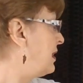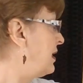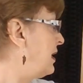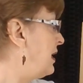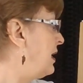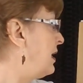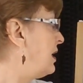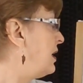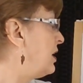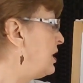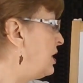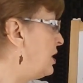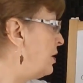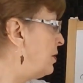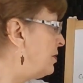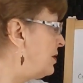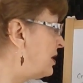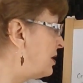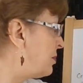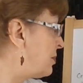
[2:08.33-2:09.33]
the
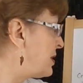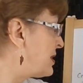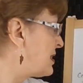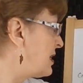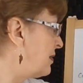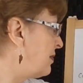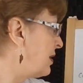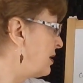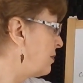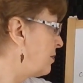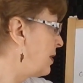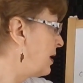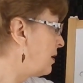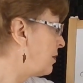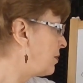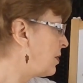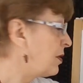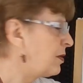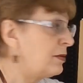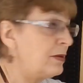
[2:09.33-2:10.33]
Union Pacific
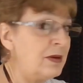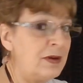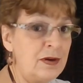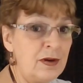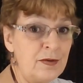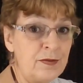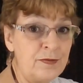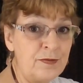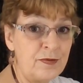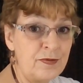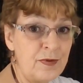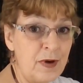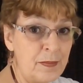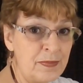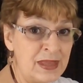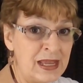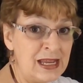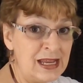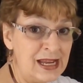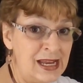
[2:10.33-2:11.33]
Railroad from
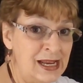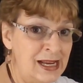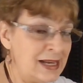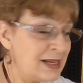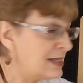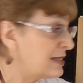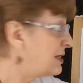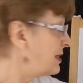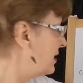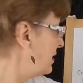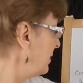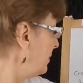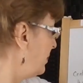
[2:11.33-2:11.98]
the east.